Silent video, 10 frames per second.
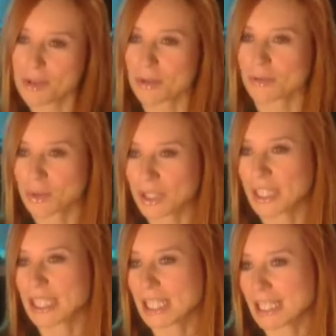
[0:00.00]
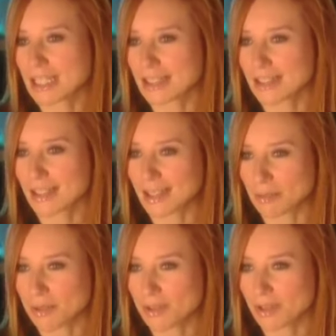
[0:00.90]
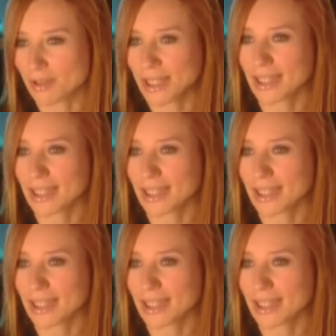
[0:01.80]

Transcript: were sort of working as, in teams, so